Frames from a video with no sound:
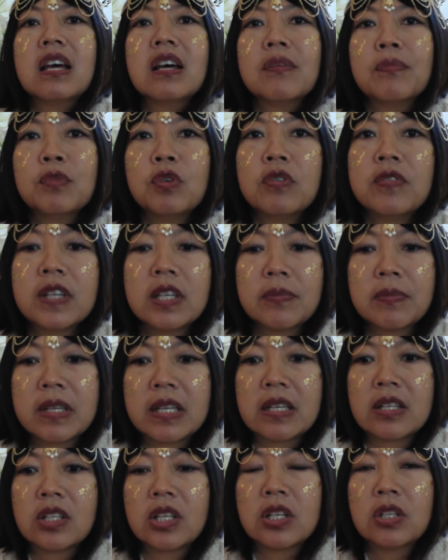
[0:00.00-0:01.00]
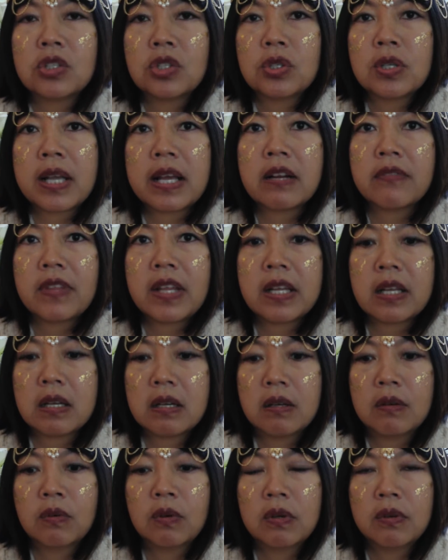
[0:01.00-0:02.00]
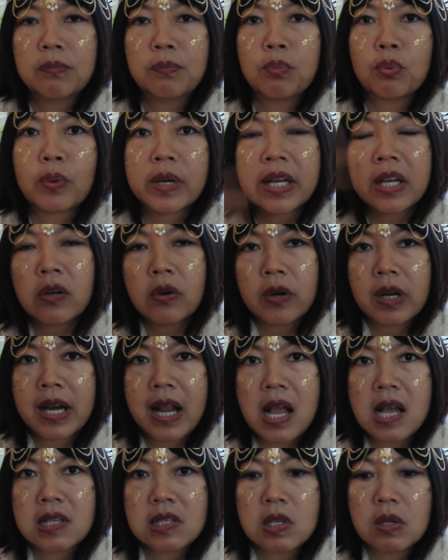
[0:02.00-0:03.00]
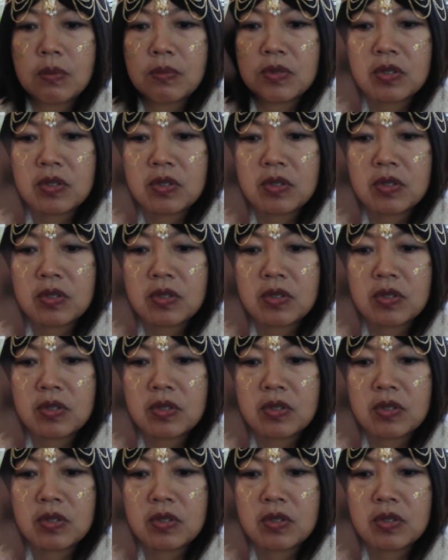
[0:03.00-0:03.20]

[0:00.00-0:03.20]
moving me into kind of like a brain orgasm.